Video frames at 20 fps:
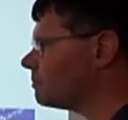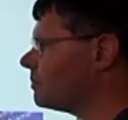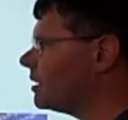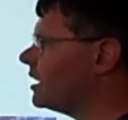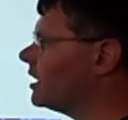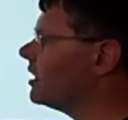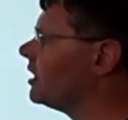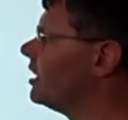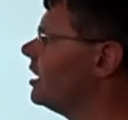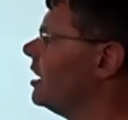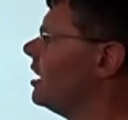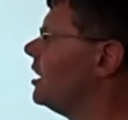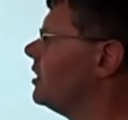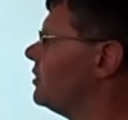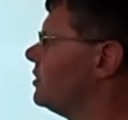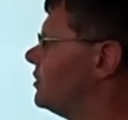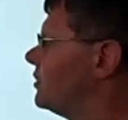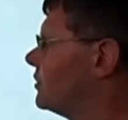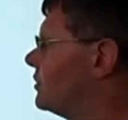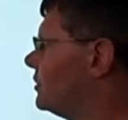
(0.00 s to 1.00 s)
But
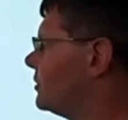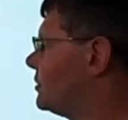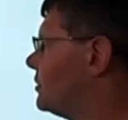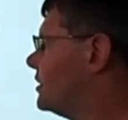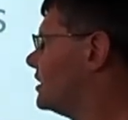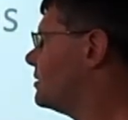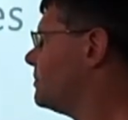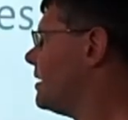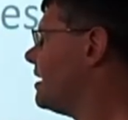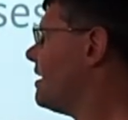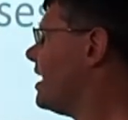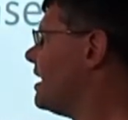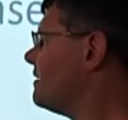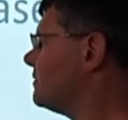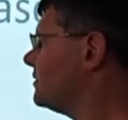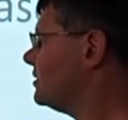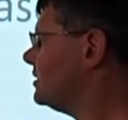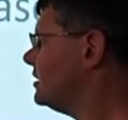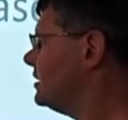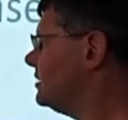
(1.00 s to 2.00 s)
the good thing about
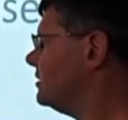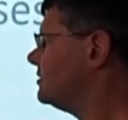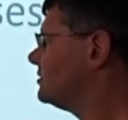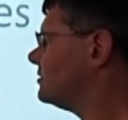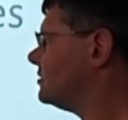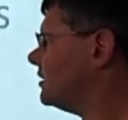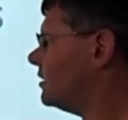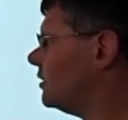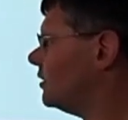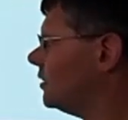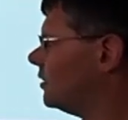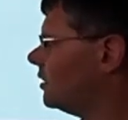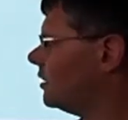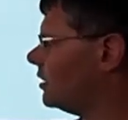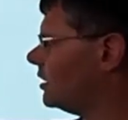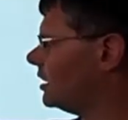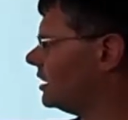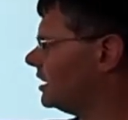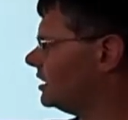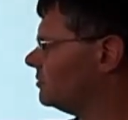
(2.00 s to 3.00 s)
having these
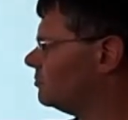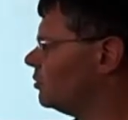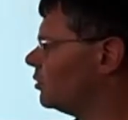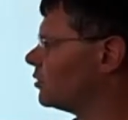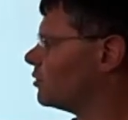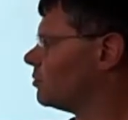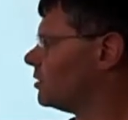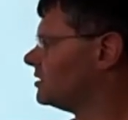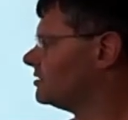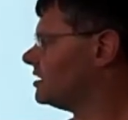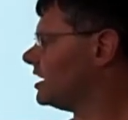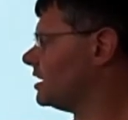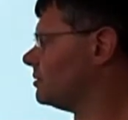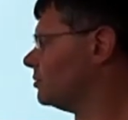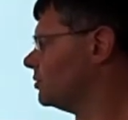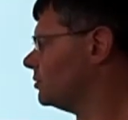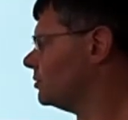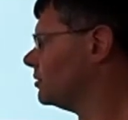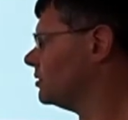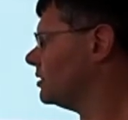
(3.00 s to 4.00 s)
in more than one
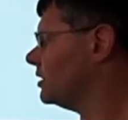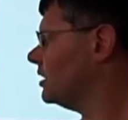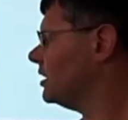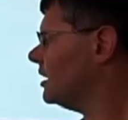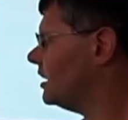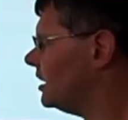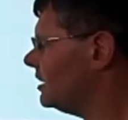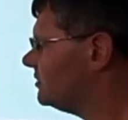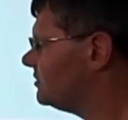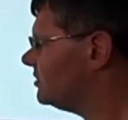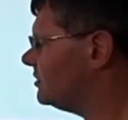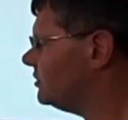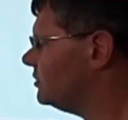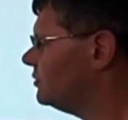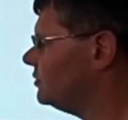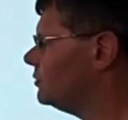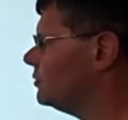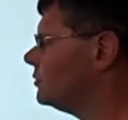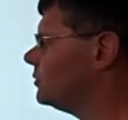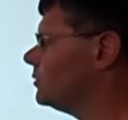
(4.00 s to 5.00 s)
table is that
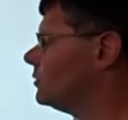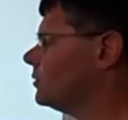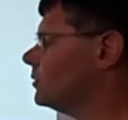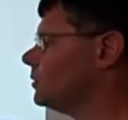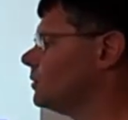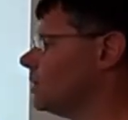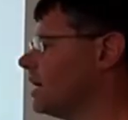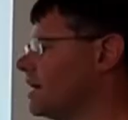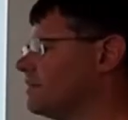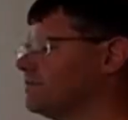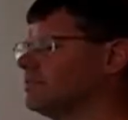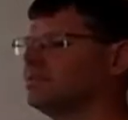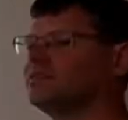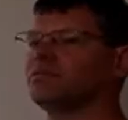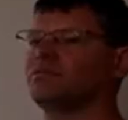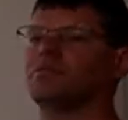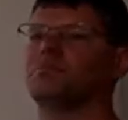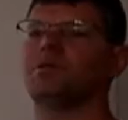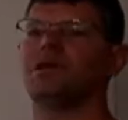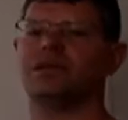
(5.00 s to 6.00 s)
you're having
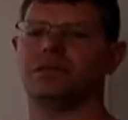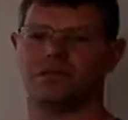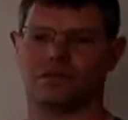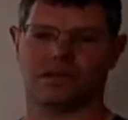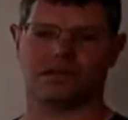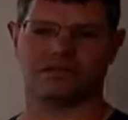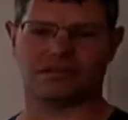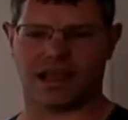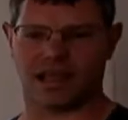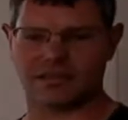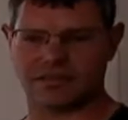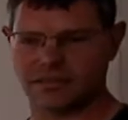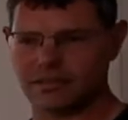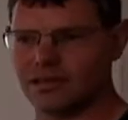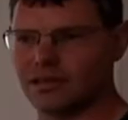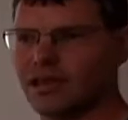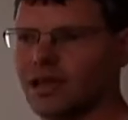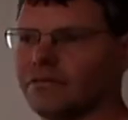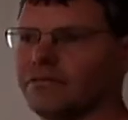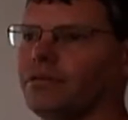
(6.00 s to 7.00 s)
to repeat things
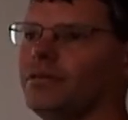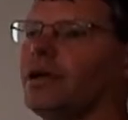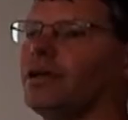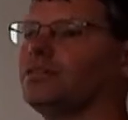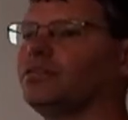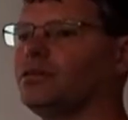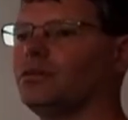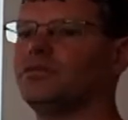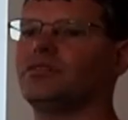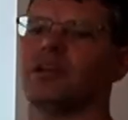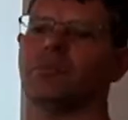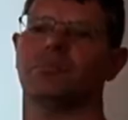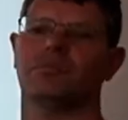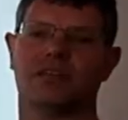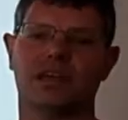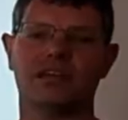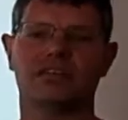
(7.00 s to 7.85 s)
less. If you had two separate